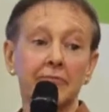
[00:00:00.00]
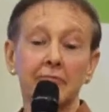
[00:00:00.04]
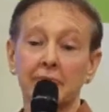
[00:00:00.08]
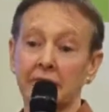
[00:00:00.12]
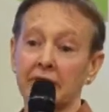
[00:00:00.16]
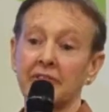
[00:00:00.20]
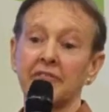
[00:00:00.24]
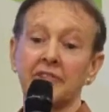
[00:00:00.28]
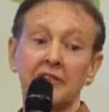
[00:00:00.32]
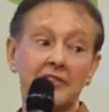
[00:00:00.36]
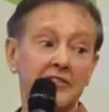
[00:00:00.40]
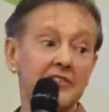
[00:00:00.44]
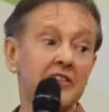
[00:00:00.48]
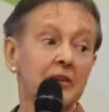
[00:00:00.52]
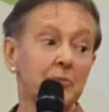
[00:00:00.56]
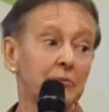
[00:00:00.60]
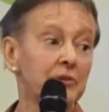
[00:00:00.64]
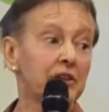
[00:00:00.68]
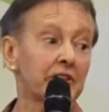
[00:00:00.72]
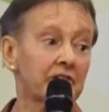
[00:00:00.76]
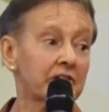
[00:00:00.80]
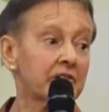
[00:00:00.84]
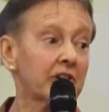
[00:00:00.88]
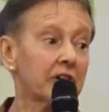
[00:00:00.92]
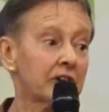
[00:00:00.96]
60
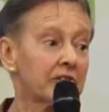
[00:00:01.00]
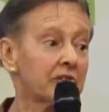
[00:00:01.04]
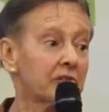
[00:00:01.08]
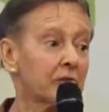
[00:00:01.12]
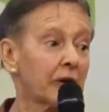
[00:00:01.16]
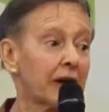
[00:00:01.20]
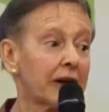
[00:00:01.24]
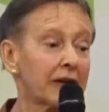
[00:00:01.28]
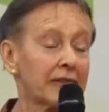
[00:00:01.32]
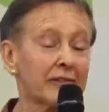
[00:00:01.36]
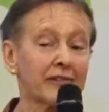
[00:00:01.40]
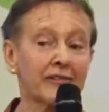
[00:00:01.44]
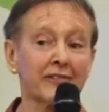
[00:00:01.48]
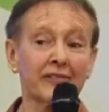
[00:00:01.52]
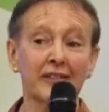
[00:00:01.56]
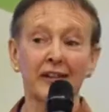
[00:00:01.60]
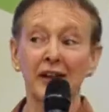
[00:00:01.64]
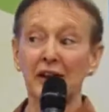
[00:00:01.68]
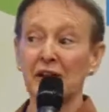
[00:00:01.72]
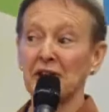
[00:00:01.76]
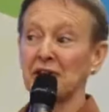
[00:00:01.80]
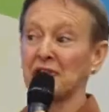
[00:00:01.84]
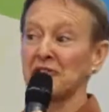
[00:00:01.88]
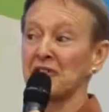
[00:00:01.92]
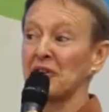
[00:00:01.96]
plus contracts.
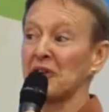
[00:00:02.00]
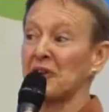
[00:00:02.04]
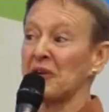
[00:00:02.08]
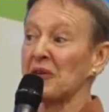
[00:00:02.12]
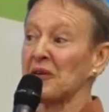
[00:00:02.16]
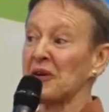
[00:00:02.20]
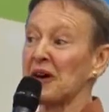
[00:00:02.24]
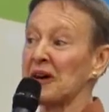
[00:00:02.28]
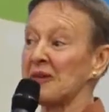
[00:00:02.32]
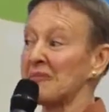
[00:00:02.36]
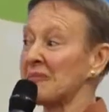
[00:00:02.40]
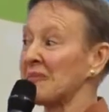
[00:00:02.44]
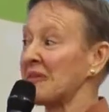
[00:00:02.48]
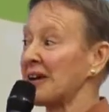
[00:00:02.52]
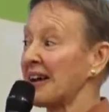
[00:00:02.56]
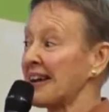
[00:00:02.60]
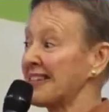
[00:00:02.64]
So